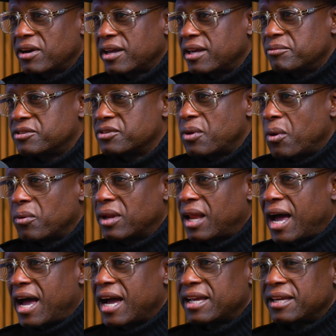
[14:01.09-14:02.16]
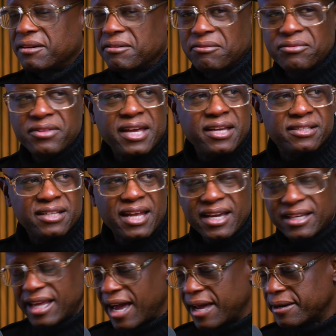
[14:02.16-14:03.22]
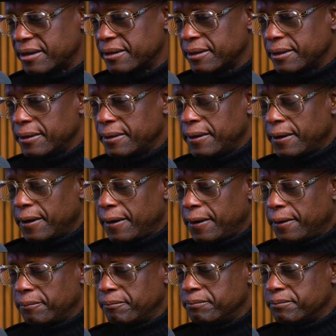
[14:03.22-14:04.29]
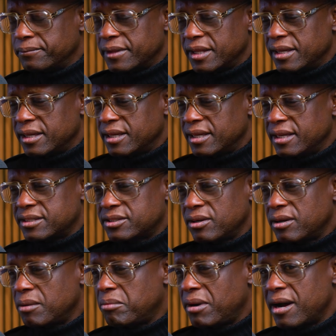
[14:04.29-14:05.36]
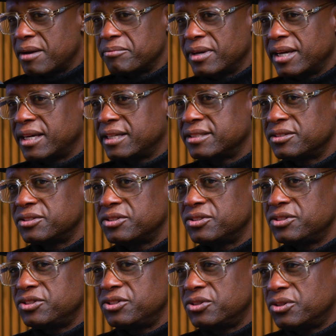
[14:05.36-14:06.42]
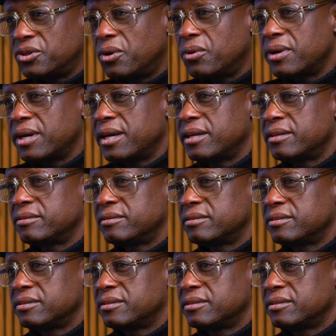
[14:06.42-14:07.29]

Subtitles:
Hips Don't Lie, things like that. Um, it's all about, man, you go in,